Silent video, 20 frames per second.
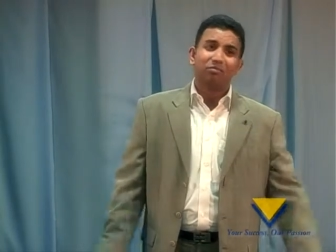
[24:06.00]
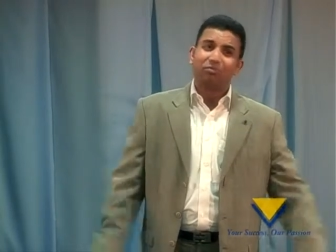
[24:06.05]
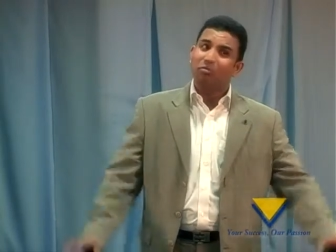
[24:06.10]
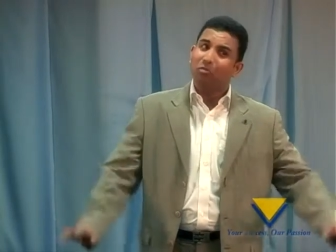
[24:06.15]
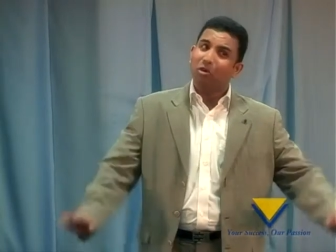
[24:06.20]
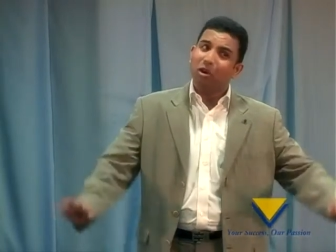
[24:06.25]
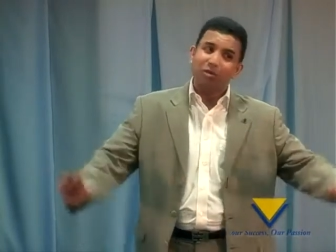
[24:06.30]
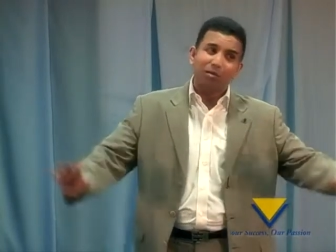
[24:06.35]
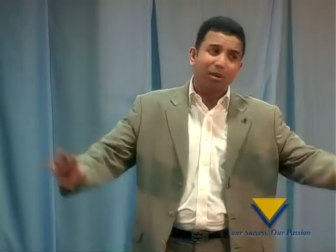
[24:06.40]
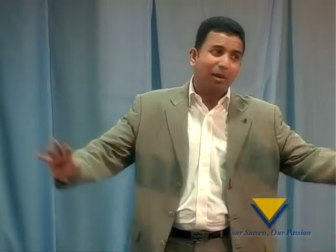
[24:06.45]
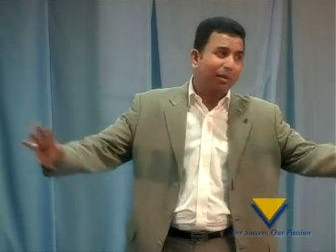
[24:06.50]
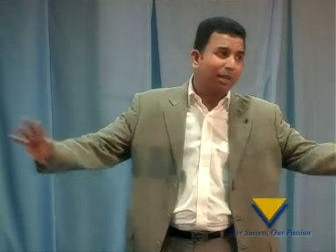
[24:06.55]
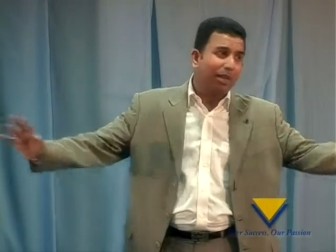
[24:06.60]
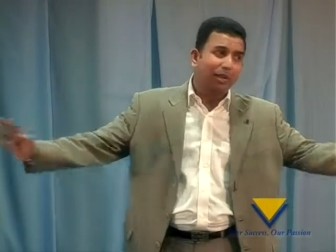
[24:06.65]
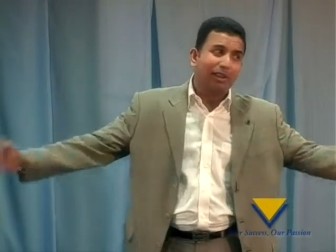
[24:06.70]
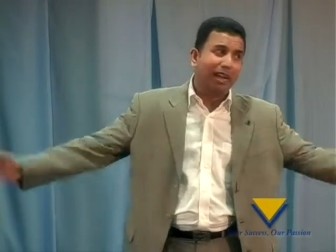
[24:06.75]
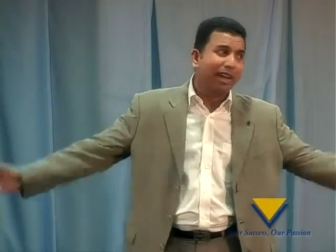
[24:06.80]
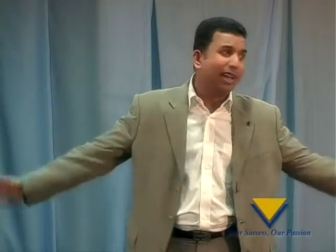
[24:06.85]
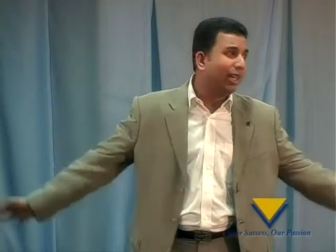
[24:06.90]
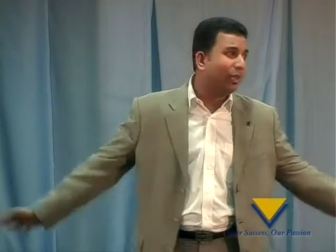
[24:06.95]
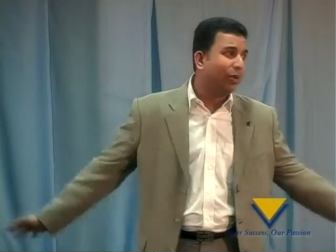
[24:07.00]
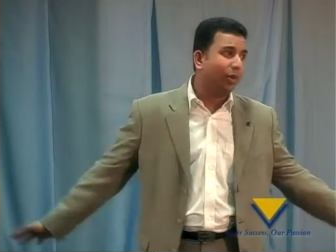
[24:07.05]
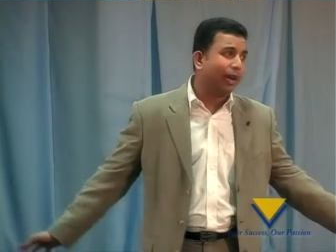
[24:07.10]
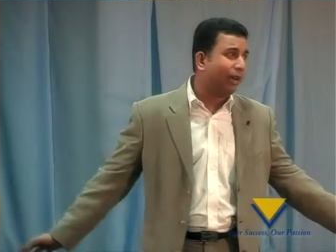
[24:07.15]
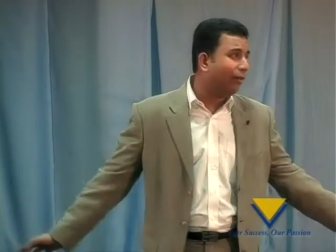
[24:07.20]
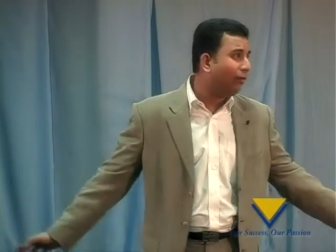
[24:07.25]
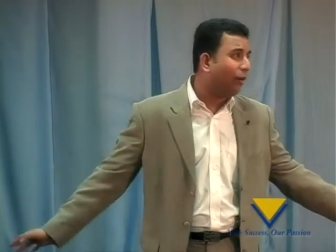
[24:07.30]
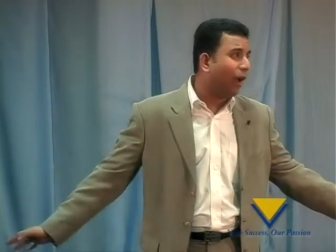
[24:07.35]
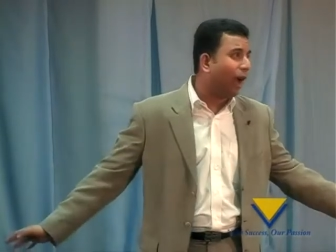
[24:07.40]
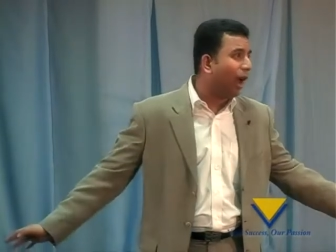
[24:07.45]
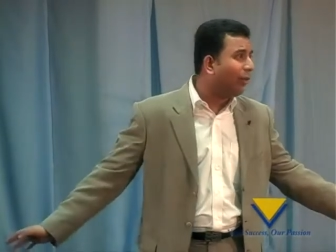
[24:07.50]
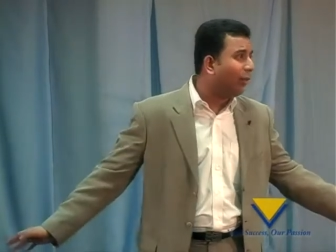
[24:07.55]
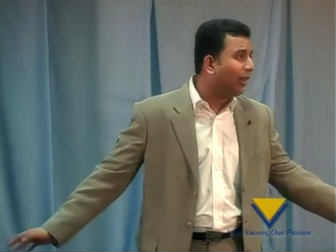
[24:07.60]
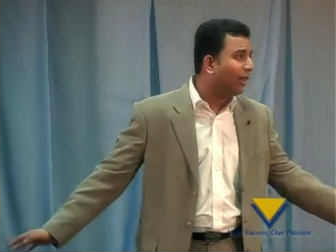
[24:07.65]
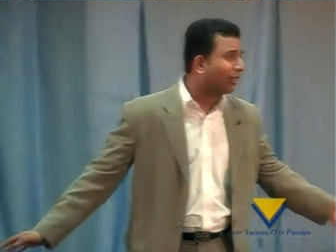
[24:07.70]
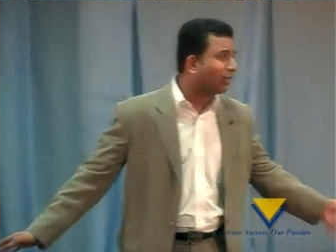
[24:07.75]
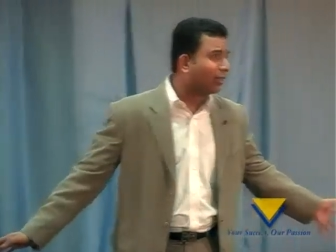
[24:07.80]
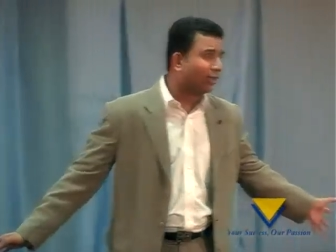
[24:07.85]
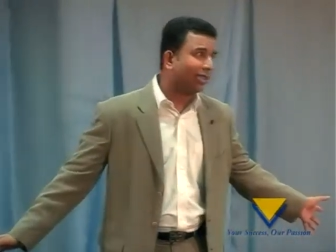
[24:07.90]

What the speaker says: Most probably you run it 24 hours.